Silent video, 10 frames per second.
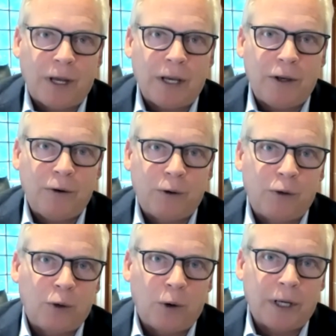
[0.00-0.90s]
Thank you for
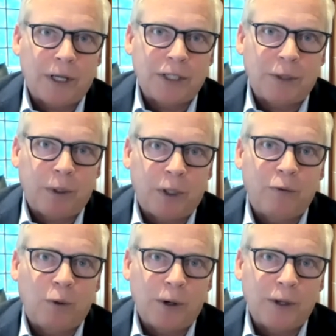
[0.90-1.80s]
joining us, and we
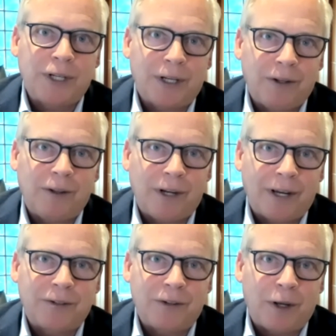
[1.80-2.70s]
look forward to seeing you the
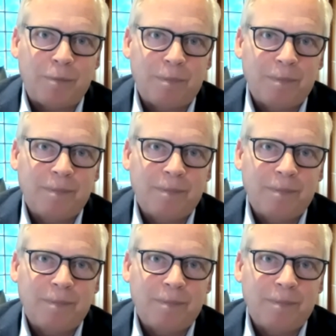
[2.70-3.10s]
next time.